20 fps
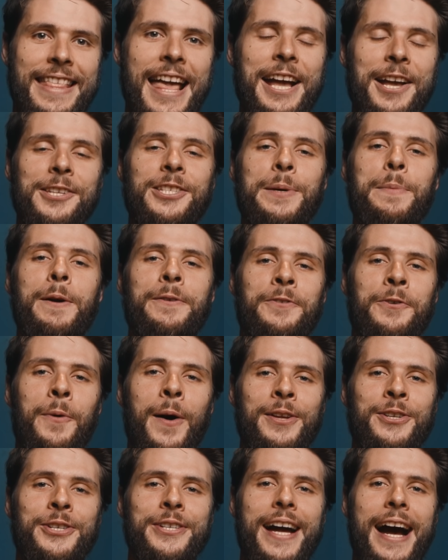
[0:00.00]
Thank you so much
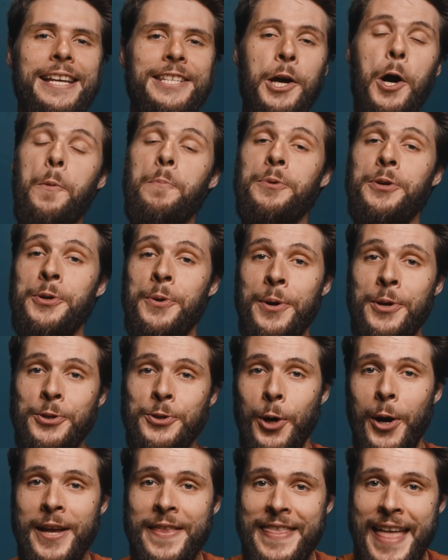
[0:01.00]
for watching, guys. I hope you
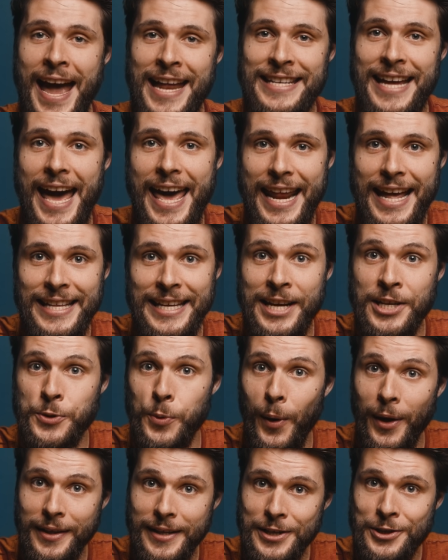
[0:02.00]
enjoyed that edit and
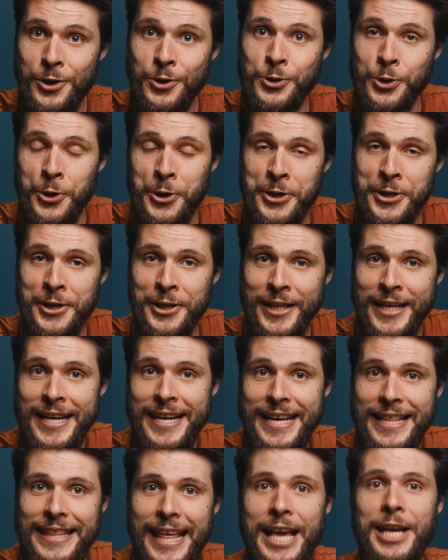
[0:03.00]
as well this tutorial.
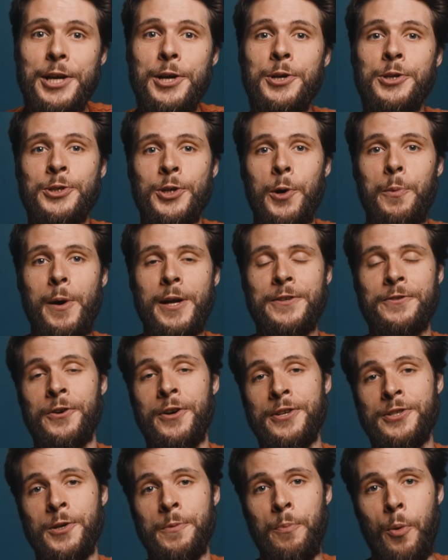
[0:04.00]
Thank you so much
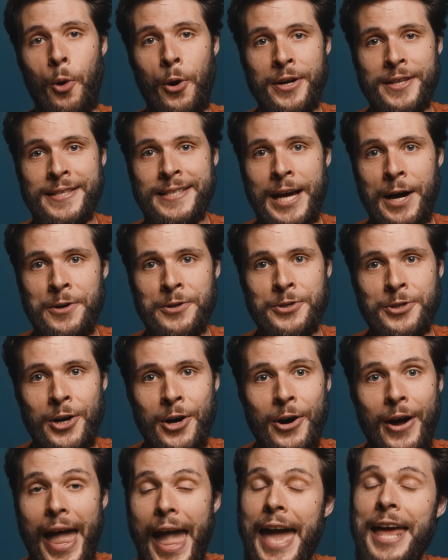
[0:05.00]
for the support,
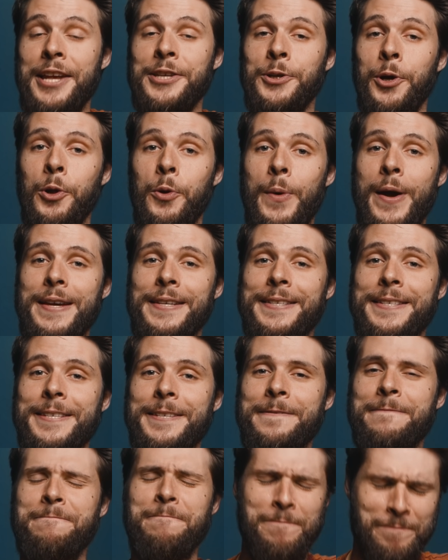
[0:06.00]
Soundraw, and as
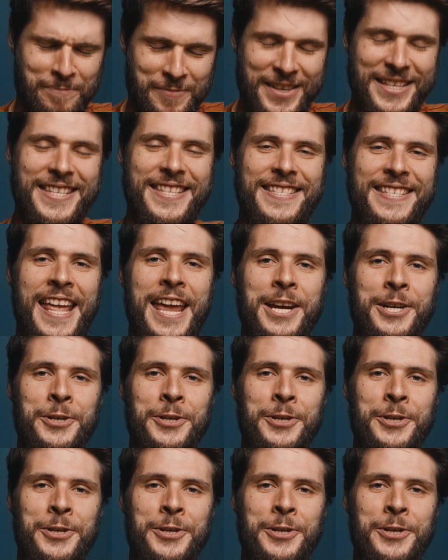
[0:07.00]
always, stay